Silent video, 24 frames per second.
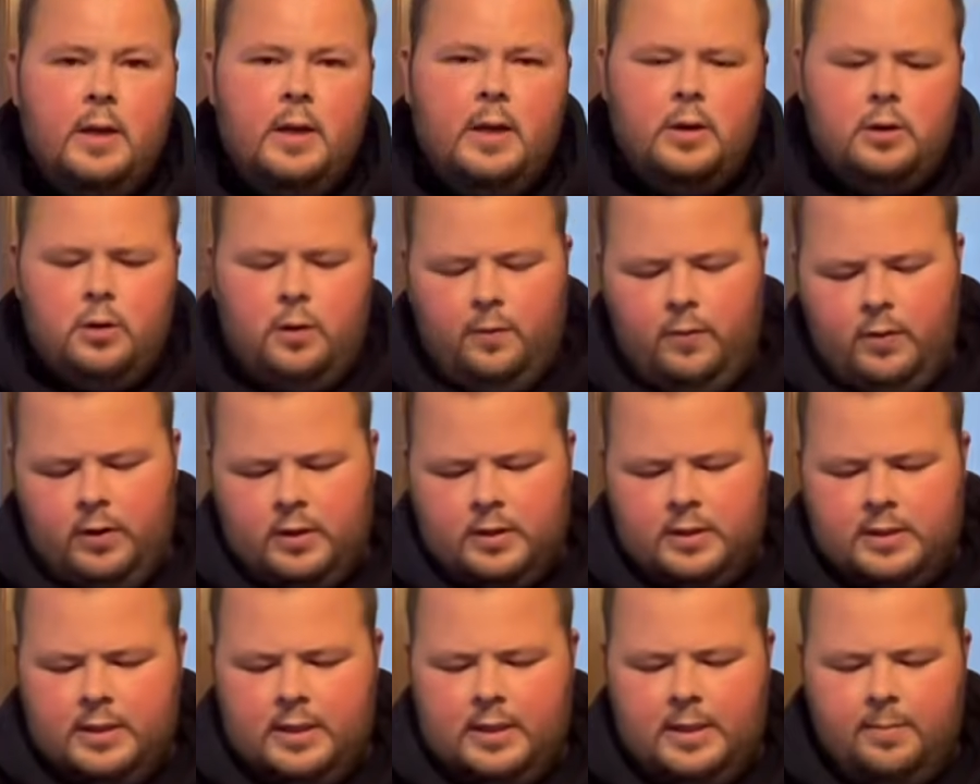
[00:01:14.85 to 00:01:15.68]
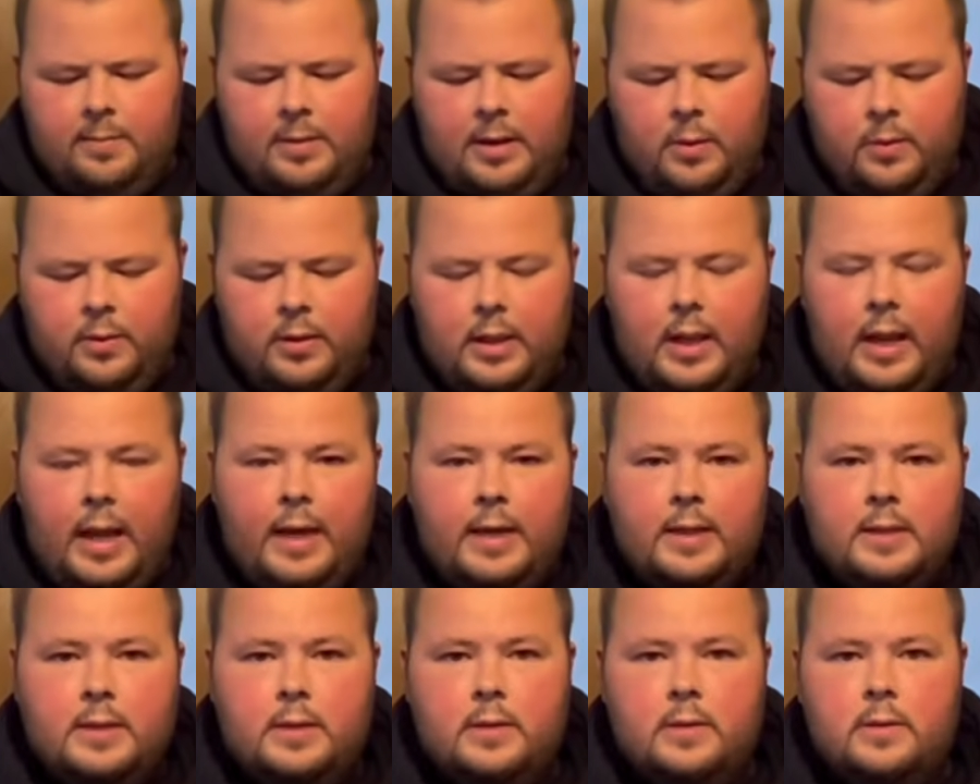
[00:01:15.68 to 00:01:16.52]
Don't know if you can see them there with the
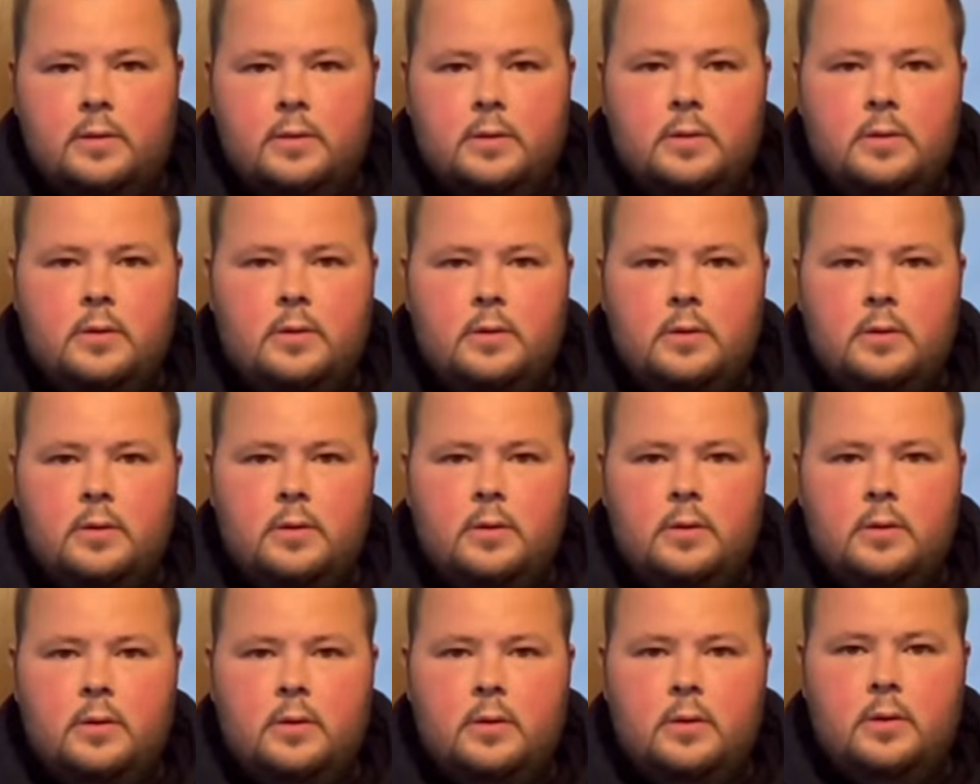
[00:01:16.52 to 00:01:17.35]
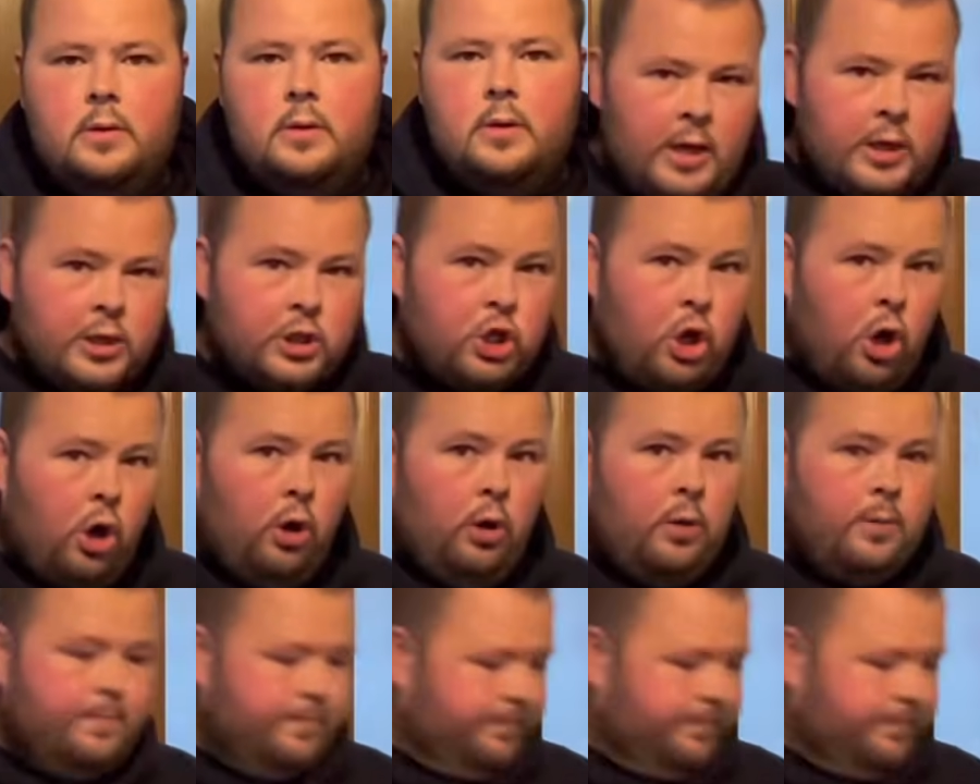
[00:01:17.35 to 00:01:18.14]
light. So,